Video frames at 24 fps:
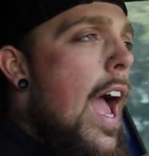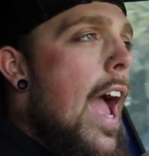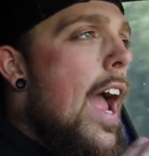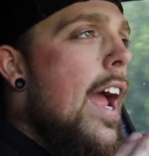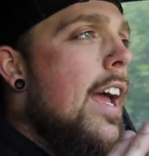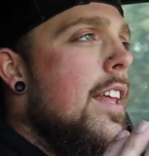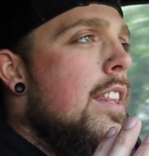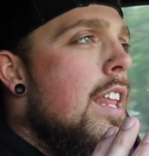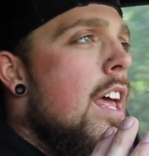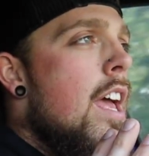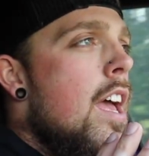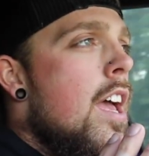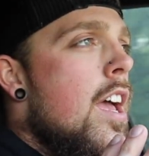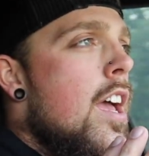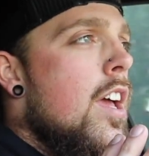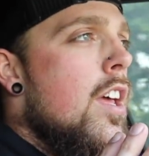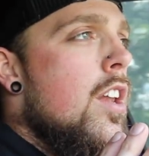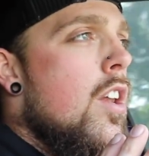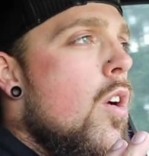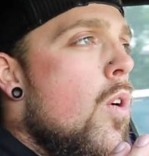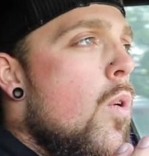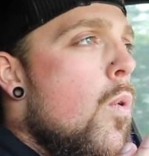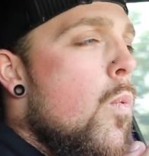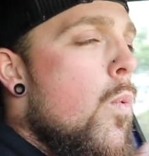and
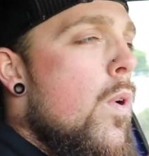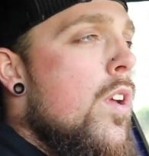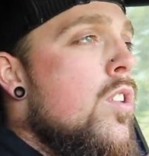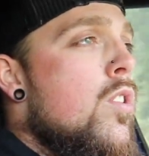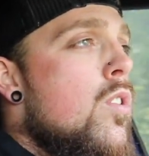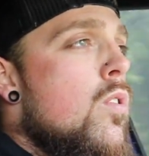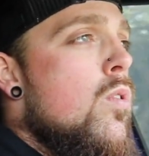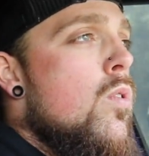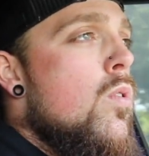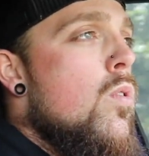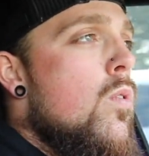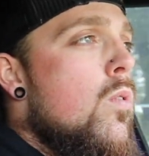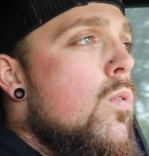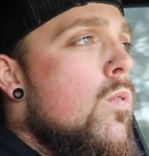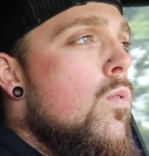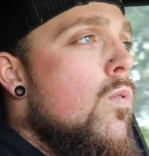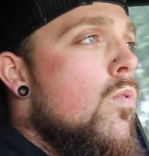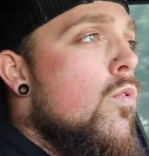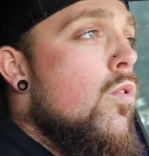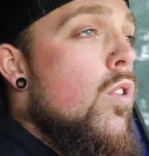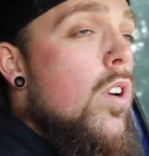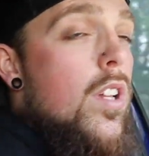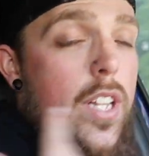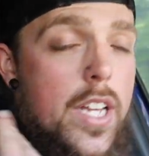then when you
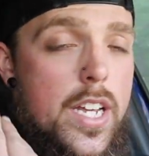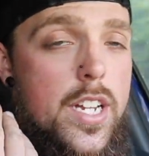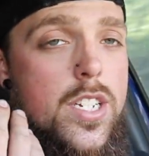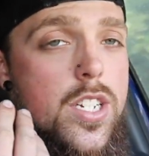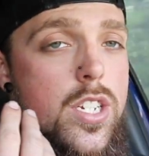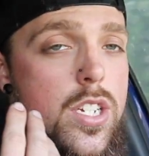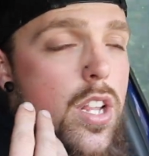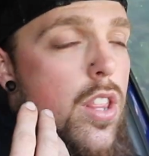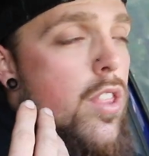release